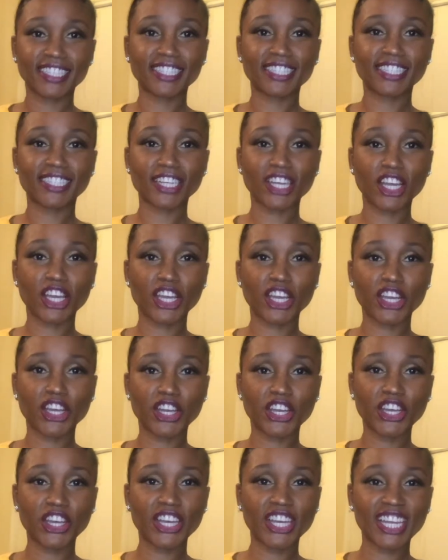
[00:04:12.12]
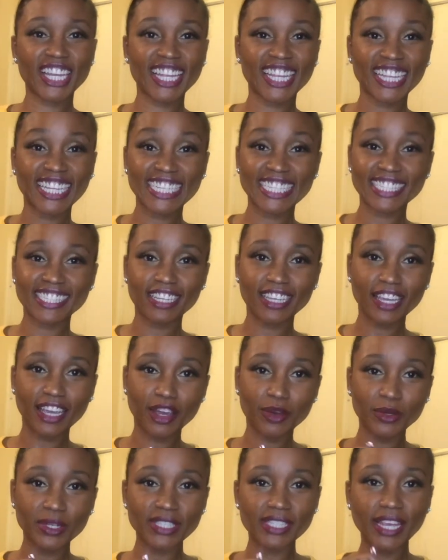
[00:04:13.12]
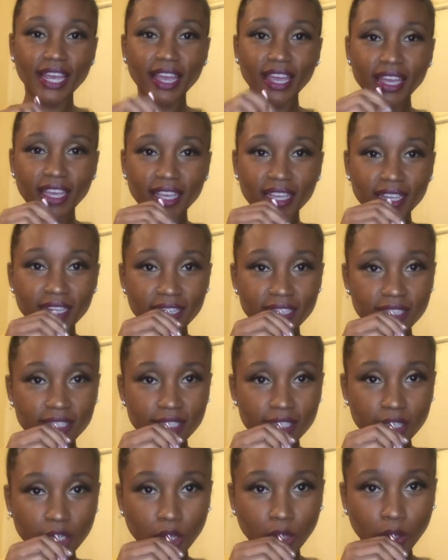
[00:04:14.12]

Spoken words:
So let's see how it tastes.